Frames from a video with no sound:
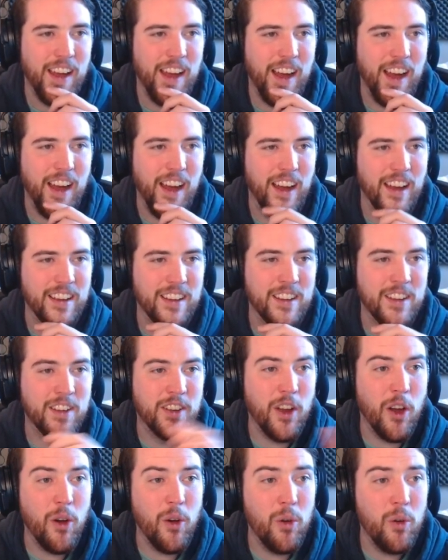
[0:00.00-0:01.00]
Uh,
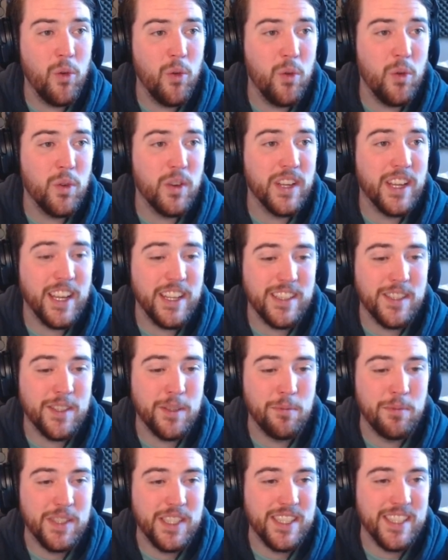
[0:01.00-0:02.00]
go get
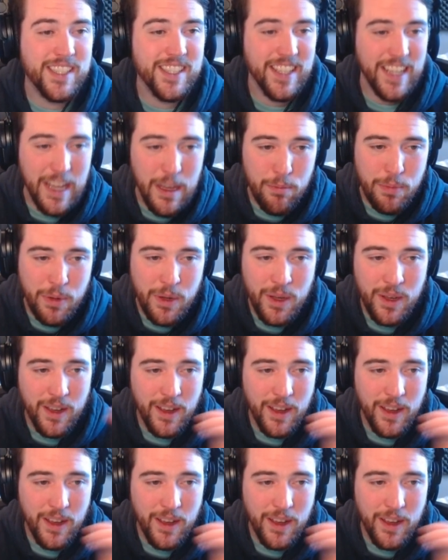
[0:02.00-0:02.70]
some sleep?